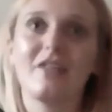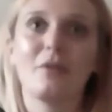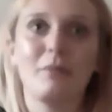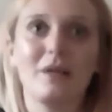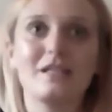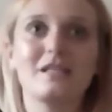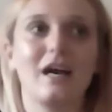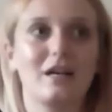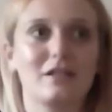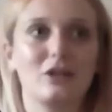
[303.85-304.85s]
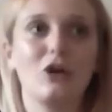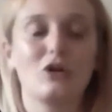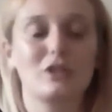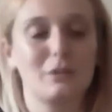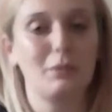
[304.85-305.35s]
the media has a
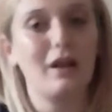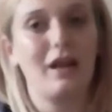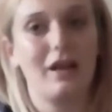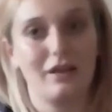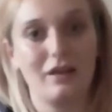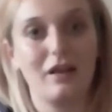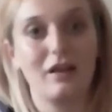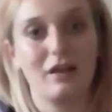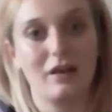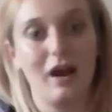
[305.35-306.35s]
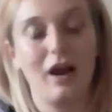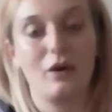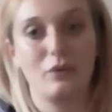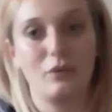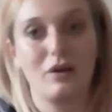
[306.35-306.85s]
lot to play in
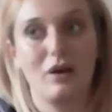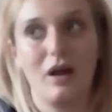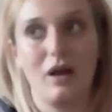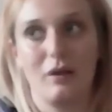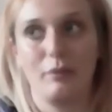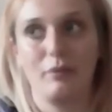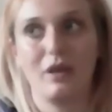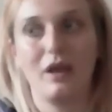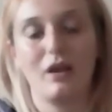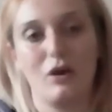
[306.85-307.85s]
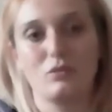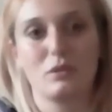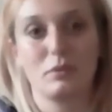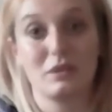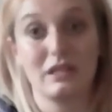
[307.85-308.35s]
how care
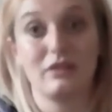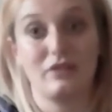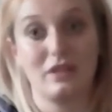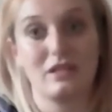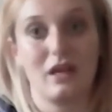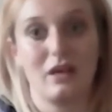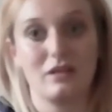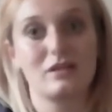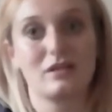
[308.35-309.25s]
homes are perceived these days.